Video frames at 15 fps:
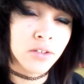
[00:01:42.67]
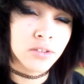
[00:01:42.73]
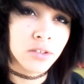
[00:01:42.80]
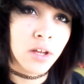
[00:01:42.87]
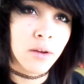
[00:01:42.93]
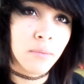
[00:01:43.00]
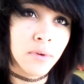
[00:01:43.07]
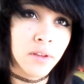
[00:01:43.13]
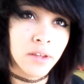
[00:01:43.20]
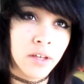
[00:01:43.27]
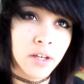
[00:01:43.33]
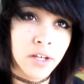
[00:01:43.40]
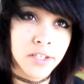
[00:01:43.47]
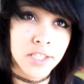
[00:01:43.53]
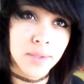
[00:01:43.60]
There's not
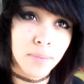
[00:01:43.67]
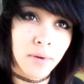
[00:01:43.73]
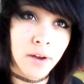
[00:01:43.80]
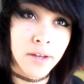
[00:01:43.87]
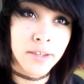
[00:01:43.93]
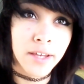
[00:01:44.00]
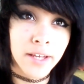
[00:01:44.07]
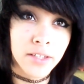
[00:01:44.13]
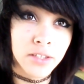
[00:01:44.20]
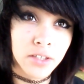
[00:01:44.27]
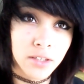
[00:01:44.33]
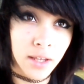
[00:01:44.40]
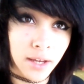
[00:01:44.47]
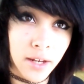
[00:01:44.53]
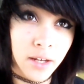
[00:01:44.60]
really a good spot that has
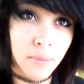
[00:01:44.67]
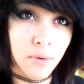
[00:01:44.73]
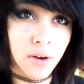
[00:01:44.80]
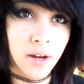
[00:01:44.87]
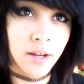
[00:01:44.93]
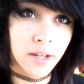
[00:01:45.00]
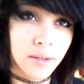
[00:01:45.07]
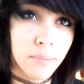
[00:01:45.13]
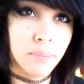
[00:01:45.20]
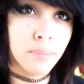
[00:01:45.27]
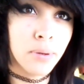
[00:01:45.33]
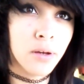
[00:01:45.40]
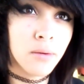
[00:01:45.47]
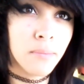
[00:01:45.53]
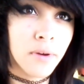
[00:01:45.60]
good lighting where I could
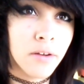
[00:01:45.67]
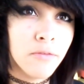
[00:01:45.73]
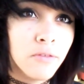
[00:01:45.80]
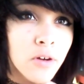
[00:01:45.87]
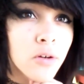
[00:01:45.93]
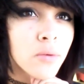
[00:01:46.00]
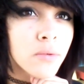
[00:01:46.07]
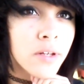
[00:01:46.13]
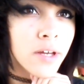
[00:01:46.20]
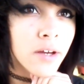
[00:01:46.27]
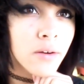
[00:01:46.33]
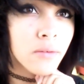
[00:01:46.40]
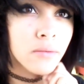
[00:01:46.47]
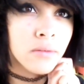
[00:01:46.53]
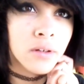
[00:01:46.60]
put my phone
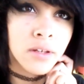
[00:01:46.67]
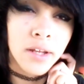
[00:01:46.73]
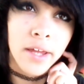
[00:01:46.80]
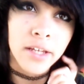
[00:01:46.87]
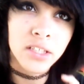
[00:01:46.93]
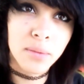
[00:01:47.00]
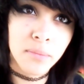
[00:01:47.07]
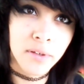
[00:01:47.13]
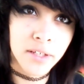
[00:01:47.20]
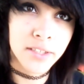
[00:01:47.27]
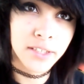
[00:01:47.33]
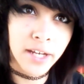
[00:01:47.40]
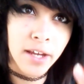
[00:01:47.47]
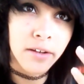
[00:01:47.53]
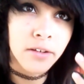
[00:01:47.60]
down, like something to
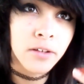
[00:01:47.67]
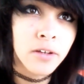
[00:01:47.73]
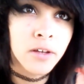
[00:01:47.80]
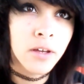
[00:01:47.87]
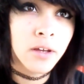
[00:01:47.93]
stand.